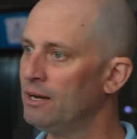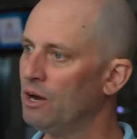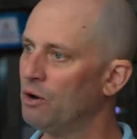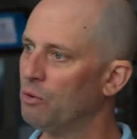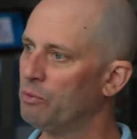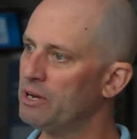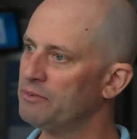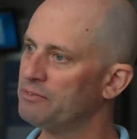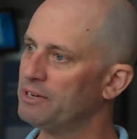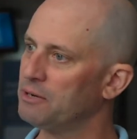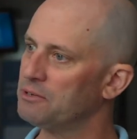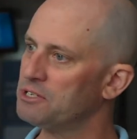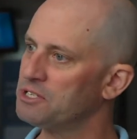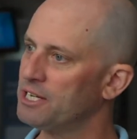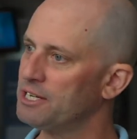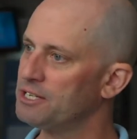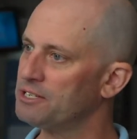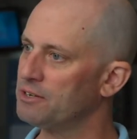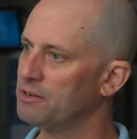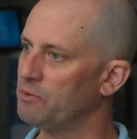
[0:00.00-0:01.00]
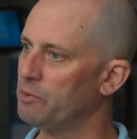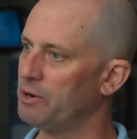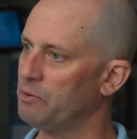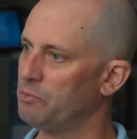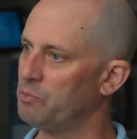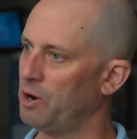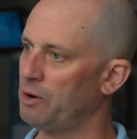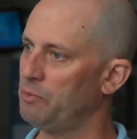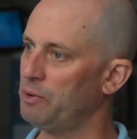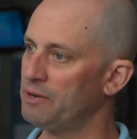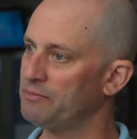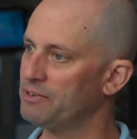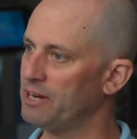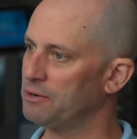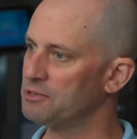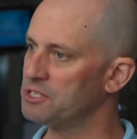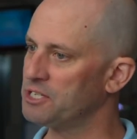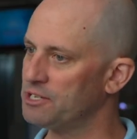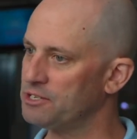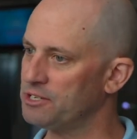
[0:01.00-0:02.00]
We have now
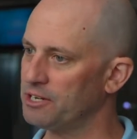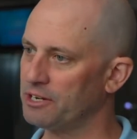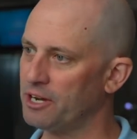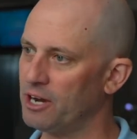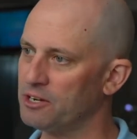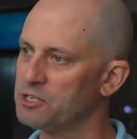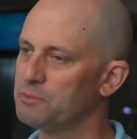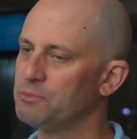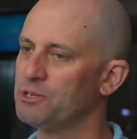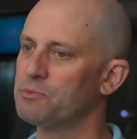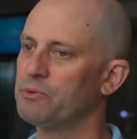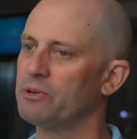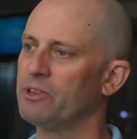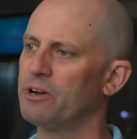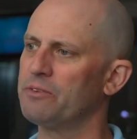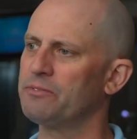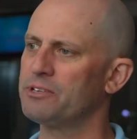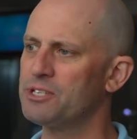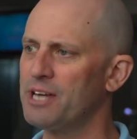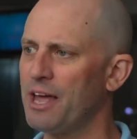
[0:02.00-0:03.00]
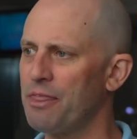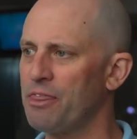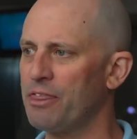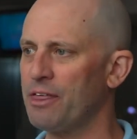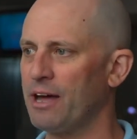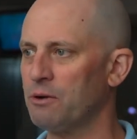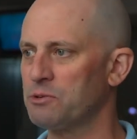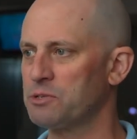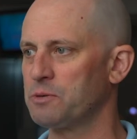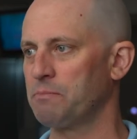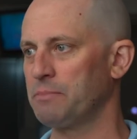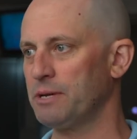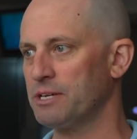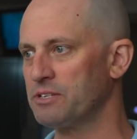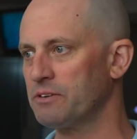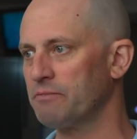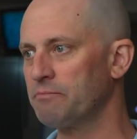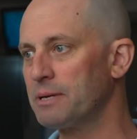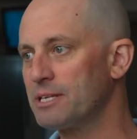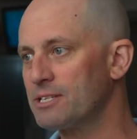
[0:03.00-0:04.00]
assisted customers with over 10,000
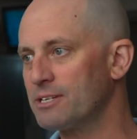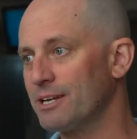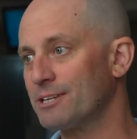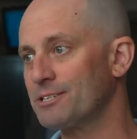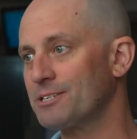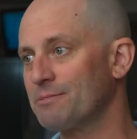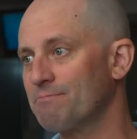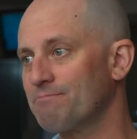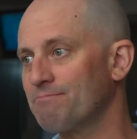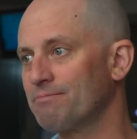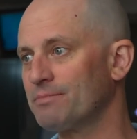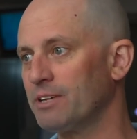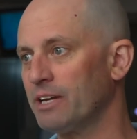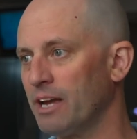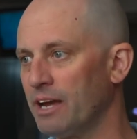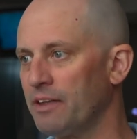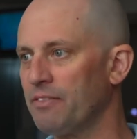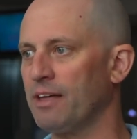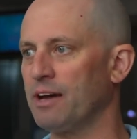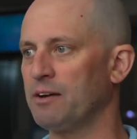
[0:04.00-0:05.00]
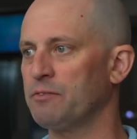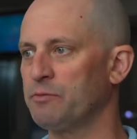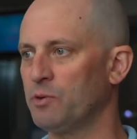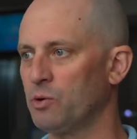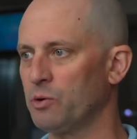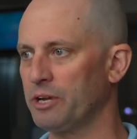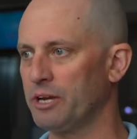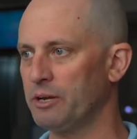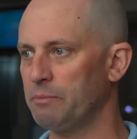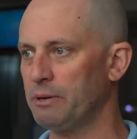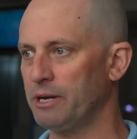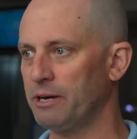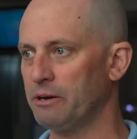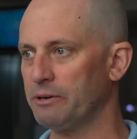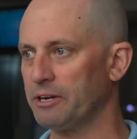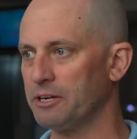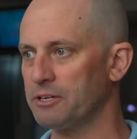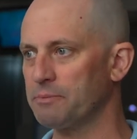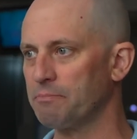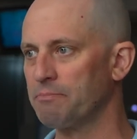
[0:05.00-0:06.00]
bits of business in that 4-year
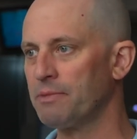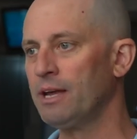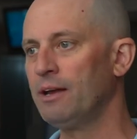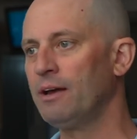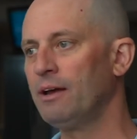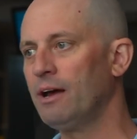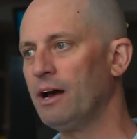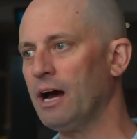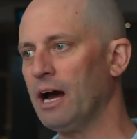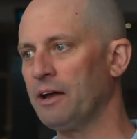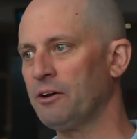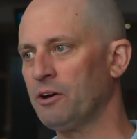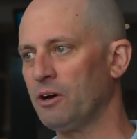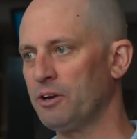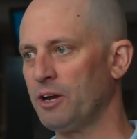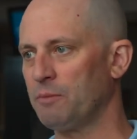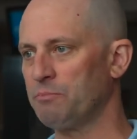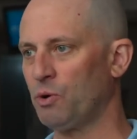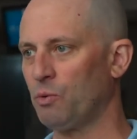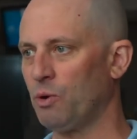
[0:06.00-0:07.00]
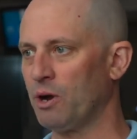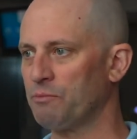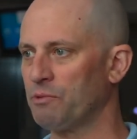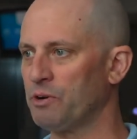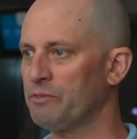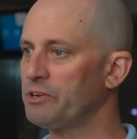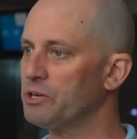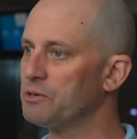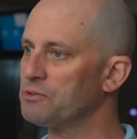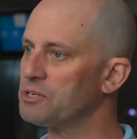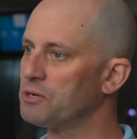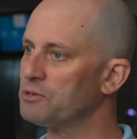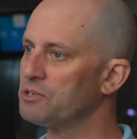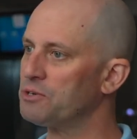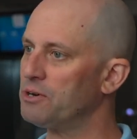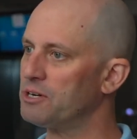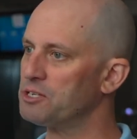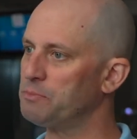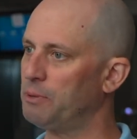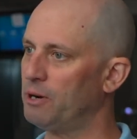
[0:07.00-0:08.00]
period. And our #1 reviews on
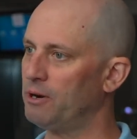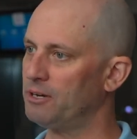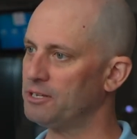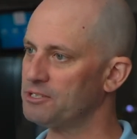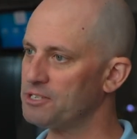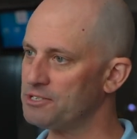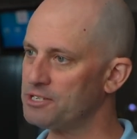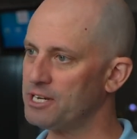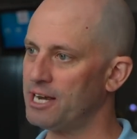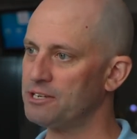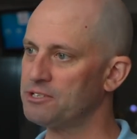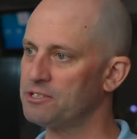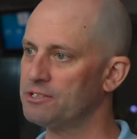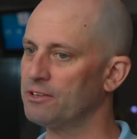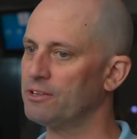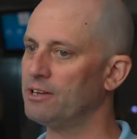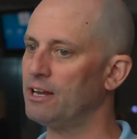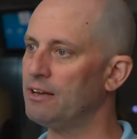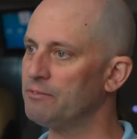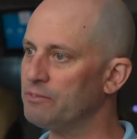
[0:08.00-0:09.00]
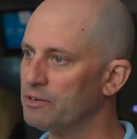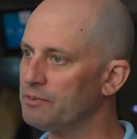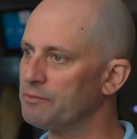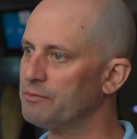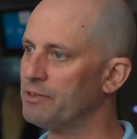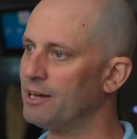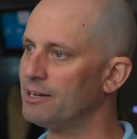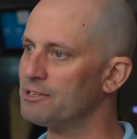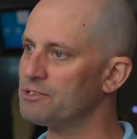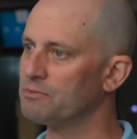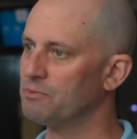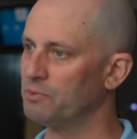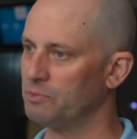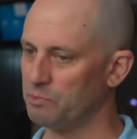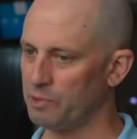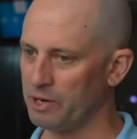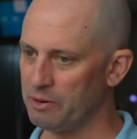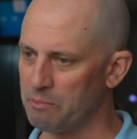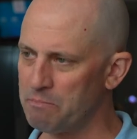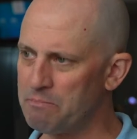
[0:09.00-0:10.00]
Trustpilot attest to the level of that,
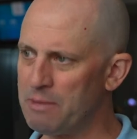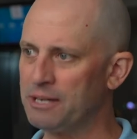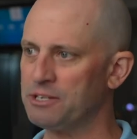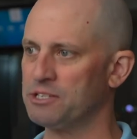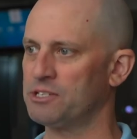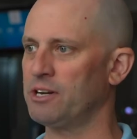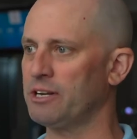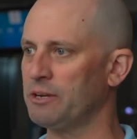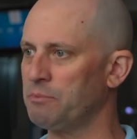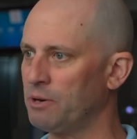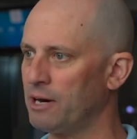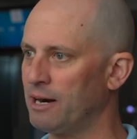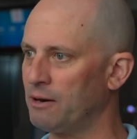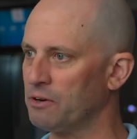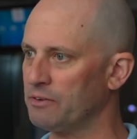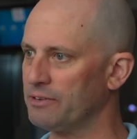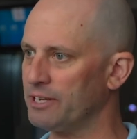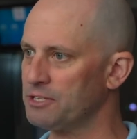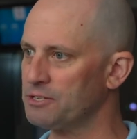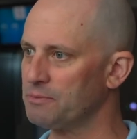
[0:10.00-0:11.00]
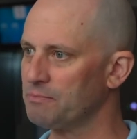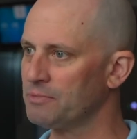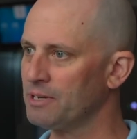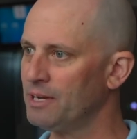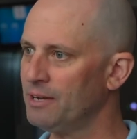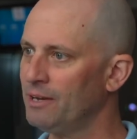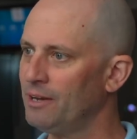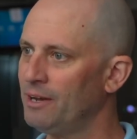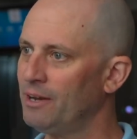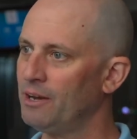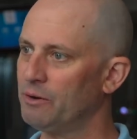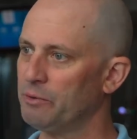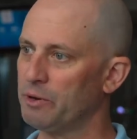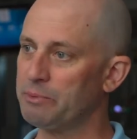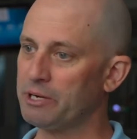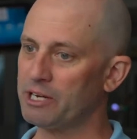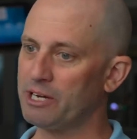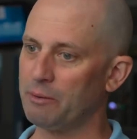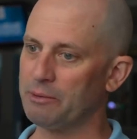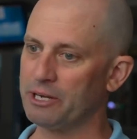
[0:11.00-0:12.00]
and we're immensely proud of it. We've
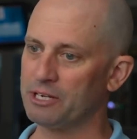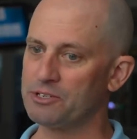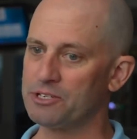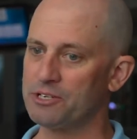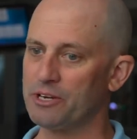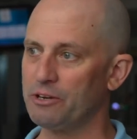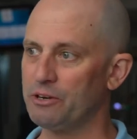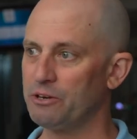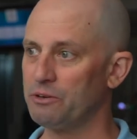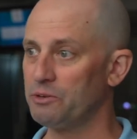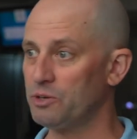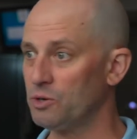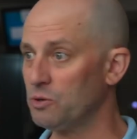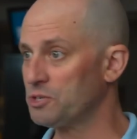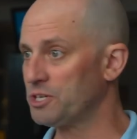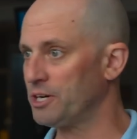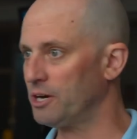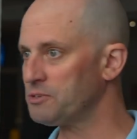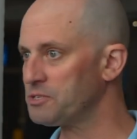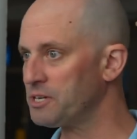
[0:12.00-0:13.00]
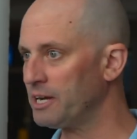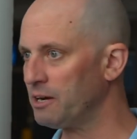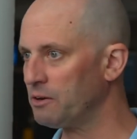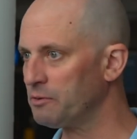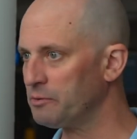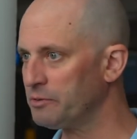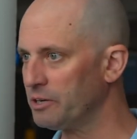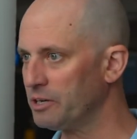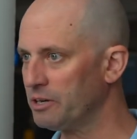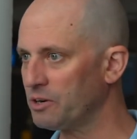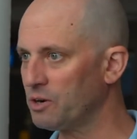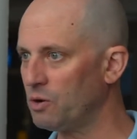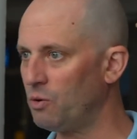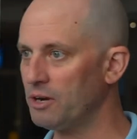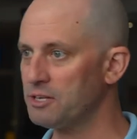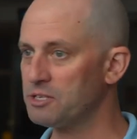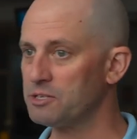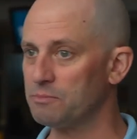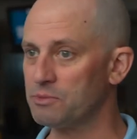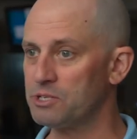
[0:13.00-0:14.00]
been coming to your shows now for
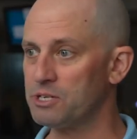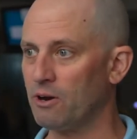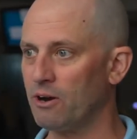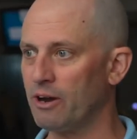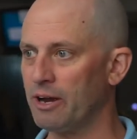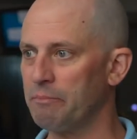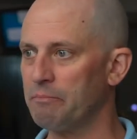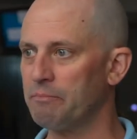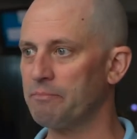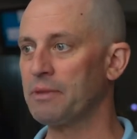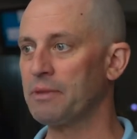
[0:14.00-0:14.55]
quite some time.